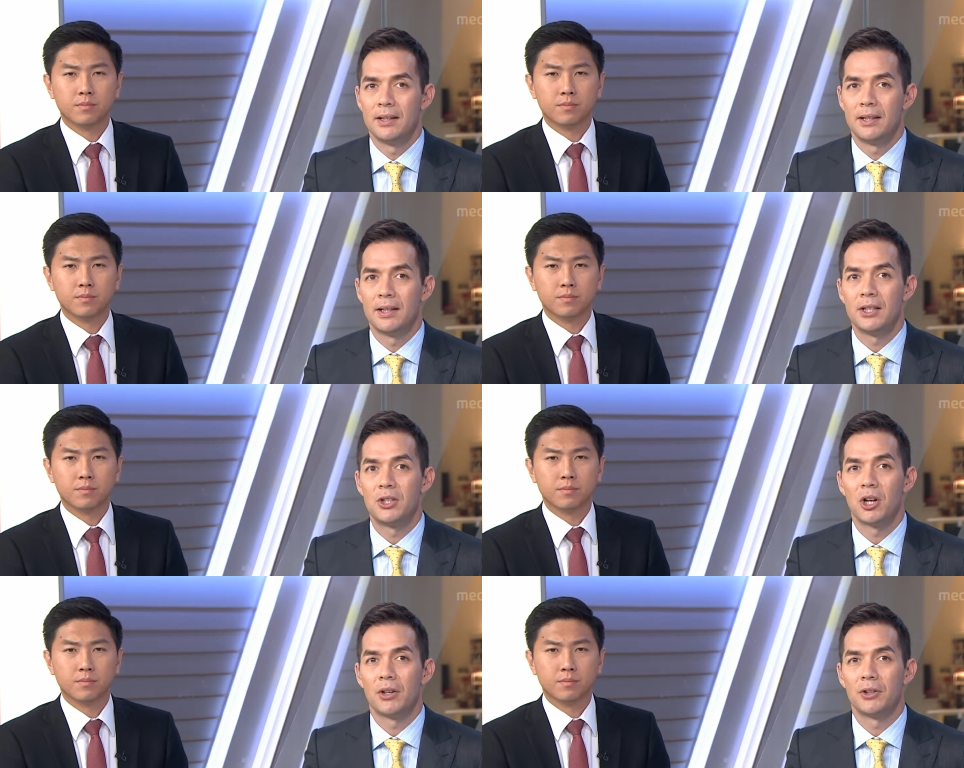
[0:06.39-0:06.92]
Speaker 1: The
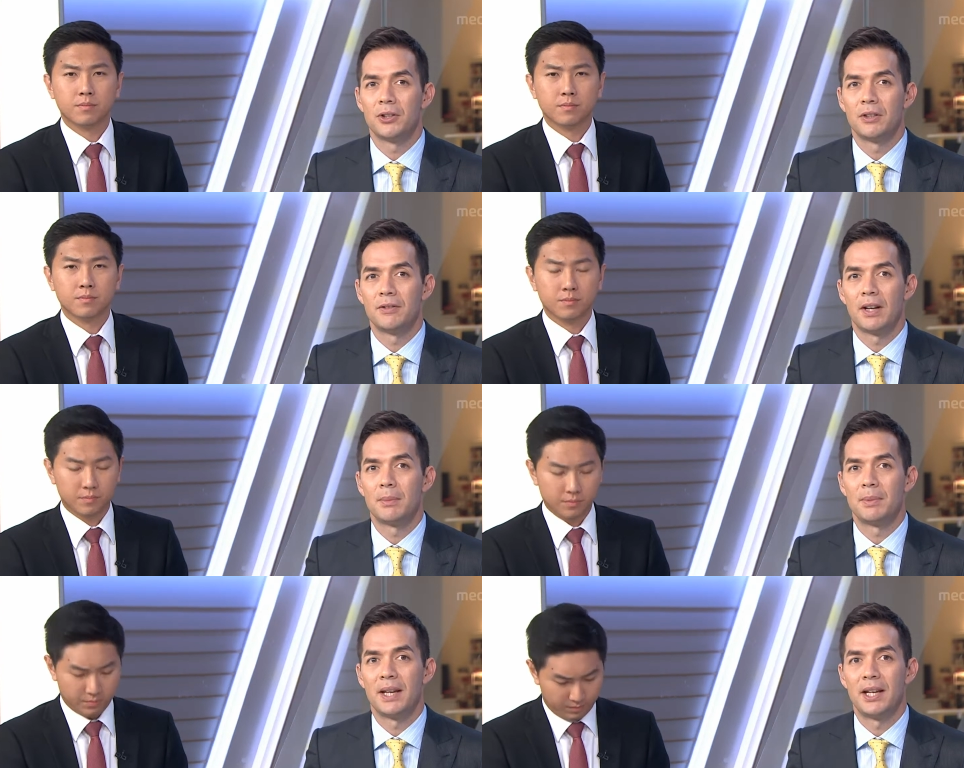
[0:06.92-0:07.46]
Early Childhood
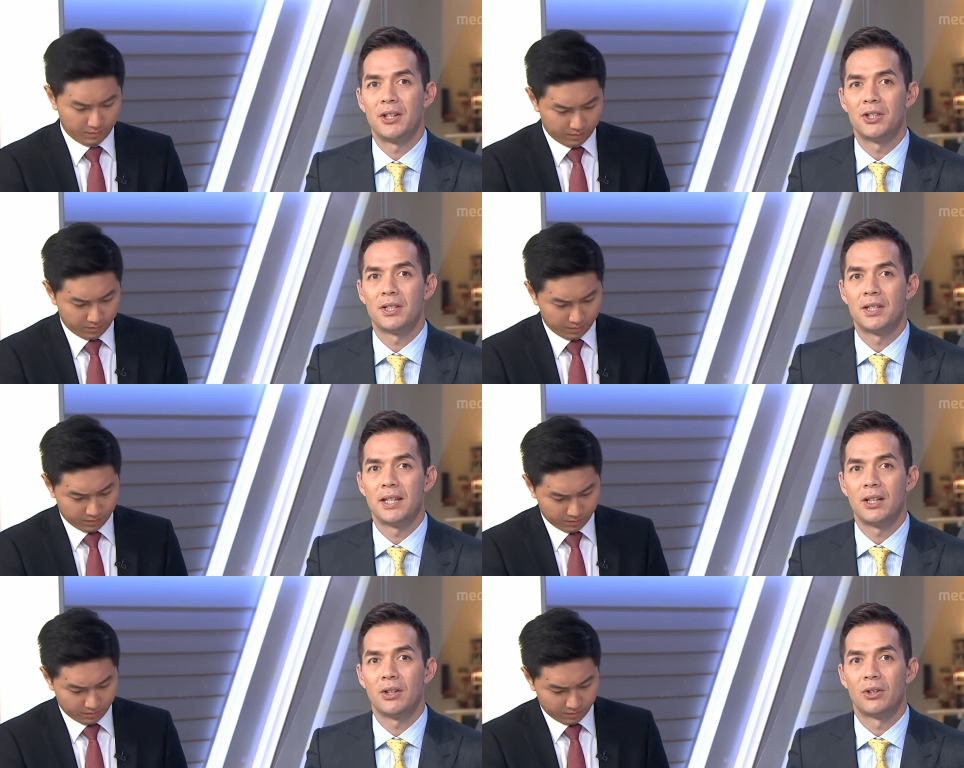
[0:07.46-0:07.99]
Development
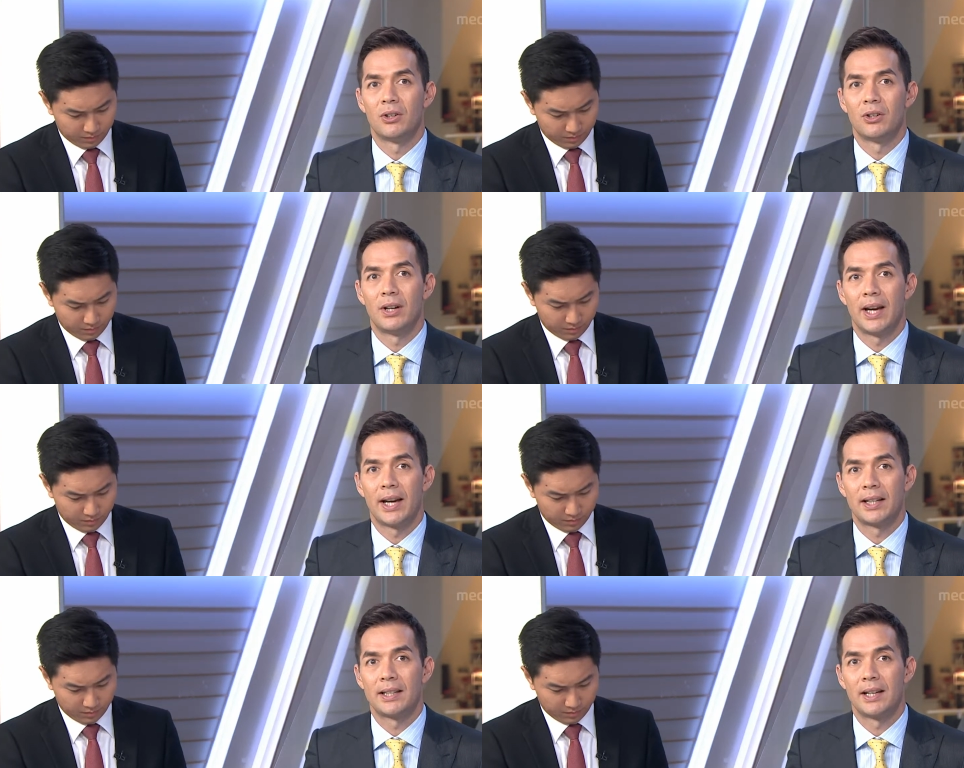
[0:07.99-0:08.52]
Agency,
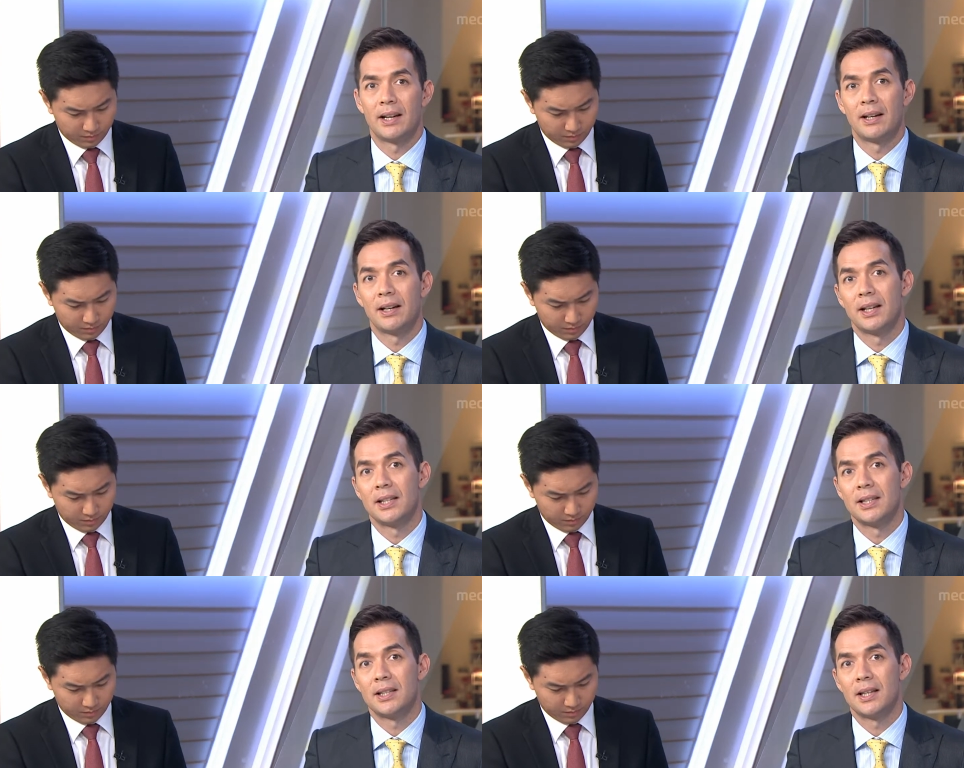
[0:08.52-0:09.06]
or
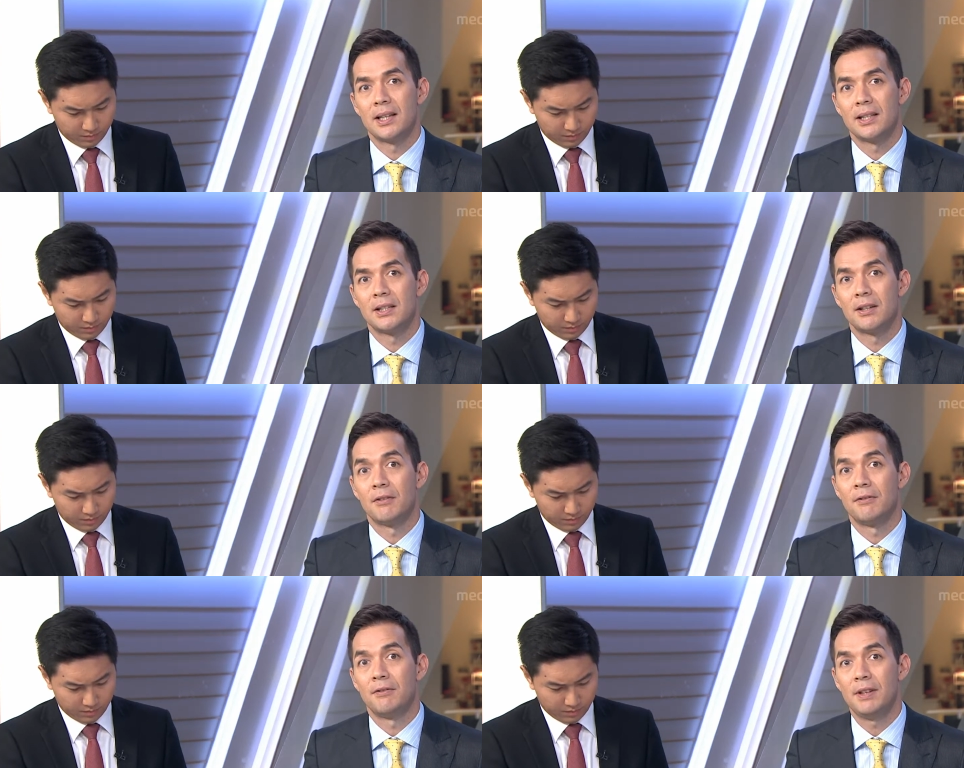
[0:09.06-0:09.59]
ECDA, uh,
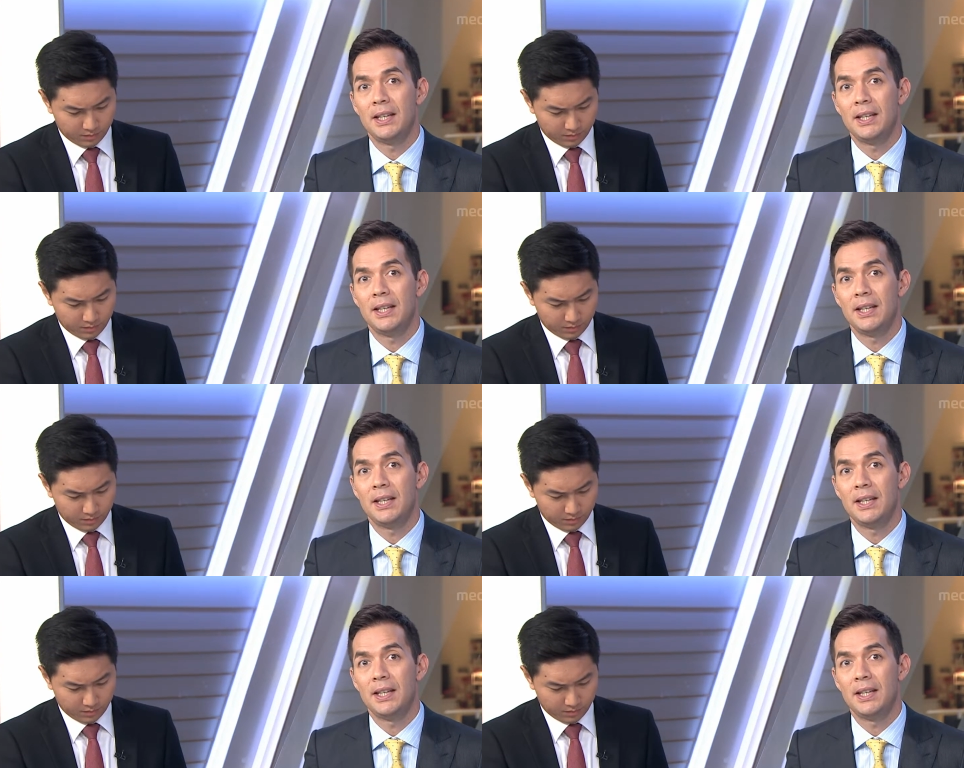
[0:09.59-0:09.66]
says uh,